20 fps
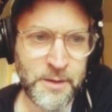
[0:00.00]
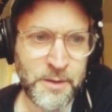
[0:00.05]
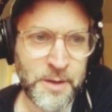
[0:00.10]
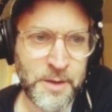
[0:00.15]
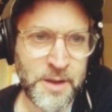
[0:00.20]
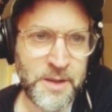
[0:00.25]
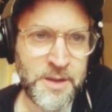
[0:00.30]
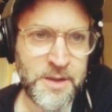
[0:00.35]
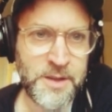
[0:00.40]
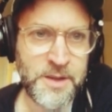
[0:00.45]

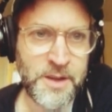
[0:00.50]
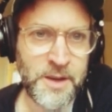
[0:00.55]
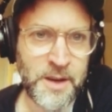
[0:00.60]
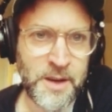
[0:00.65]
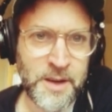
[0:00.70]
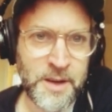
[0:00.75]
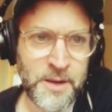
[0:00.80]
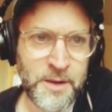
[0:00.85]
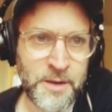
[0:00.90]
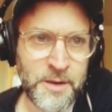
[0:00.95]
which
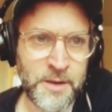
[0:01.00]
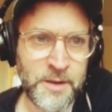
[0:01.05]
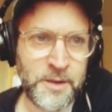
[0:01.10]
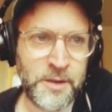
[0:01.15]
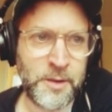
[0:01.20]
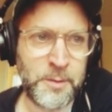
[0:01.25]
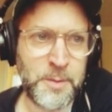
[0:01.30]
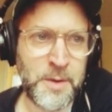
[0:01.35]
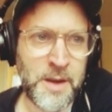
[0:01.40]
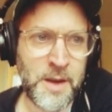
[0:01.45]
I got
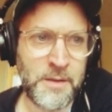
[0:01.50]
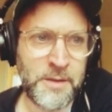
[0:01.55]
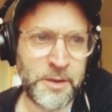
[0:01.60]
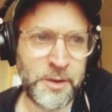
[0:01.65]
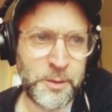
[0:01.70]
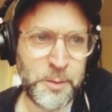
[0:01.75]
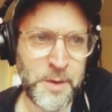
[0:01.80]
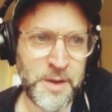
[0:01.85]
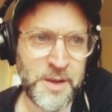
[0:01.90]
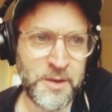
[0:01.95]
as part of a
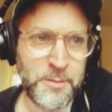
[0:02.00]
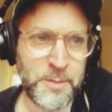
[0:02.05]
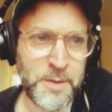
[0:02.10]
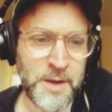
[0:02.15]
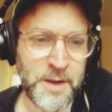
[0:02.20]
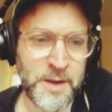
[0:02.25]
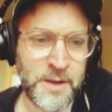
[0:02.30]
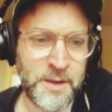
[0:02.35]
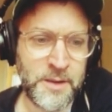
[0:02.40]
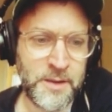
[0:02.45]
suite of
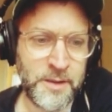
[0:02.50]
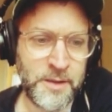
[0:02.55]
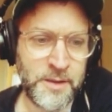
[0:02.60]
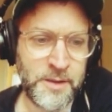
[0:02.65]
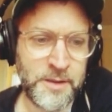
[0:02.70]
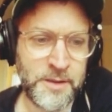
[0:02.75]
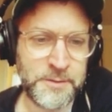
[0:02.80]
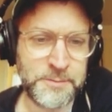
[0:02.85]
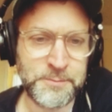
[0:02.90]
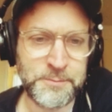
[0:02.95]
plugins
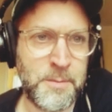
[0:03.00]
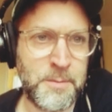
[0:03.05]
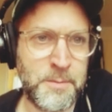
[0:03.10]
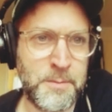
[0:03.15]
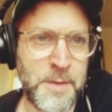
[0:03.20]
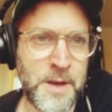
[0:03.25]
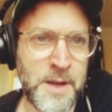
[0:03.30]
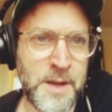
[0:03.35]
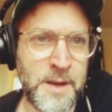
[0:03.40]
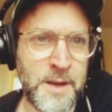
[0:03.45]

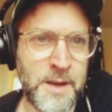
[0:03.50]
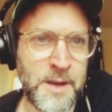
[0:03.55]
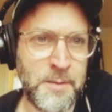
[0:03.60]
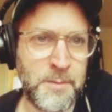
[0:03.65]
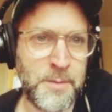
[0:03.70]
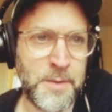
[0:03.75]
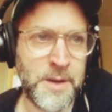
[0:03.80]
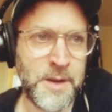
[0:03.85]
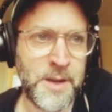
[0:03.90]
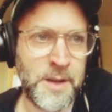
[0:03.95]
by a
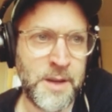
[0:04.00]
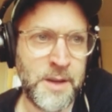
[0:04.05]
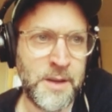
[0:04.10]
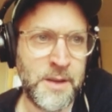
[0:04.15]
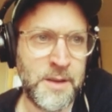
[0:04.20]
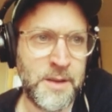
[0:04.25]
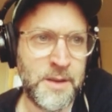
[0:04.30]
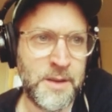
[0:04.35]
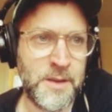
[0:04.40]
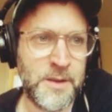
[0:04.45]
company
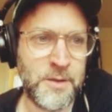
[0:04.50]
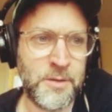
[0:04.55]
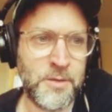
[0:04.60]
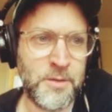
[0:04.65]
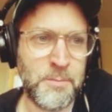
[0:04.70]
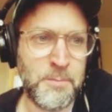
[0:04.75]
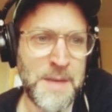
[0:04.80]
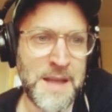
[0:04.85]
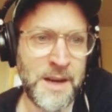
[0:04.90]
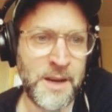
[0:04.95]

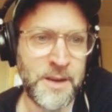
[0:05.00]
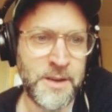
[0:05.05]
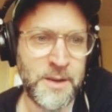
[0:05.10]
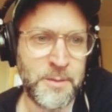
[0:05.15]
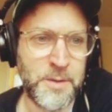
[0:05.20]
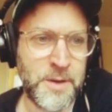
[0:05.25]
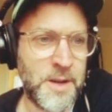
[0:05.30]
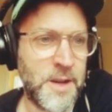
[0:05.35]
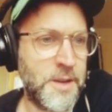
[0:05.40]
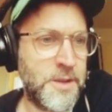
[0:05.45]
called Melda
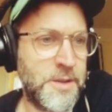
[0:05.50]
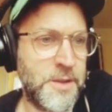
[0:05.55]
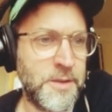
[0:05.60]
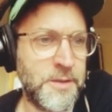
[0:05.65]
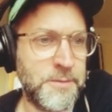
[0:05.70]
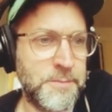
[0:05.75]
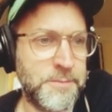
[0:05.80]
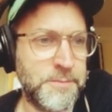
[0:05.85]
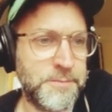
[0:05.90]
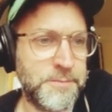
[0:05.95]
Production.